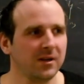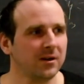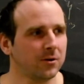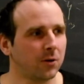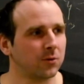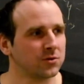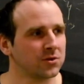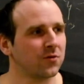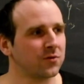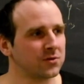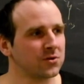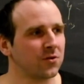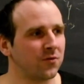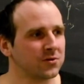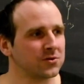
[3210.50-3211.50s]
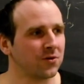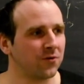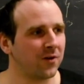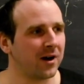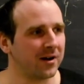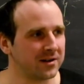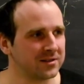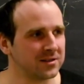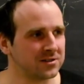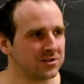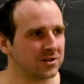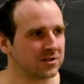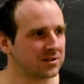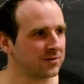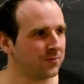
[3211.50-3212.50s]
No, so far this is
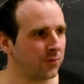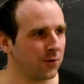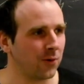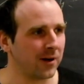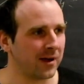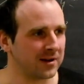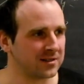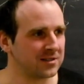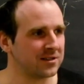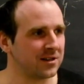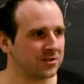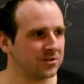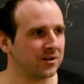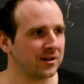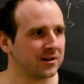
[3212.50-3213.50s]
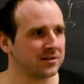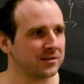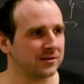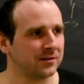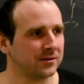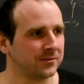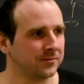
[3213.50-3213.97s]
just purely existential development.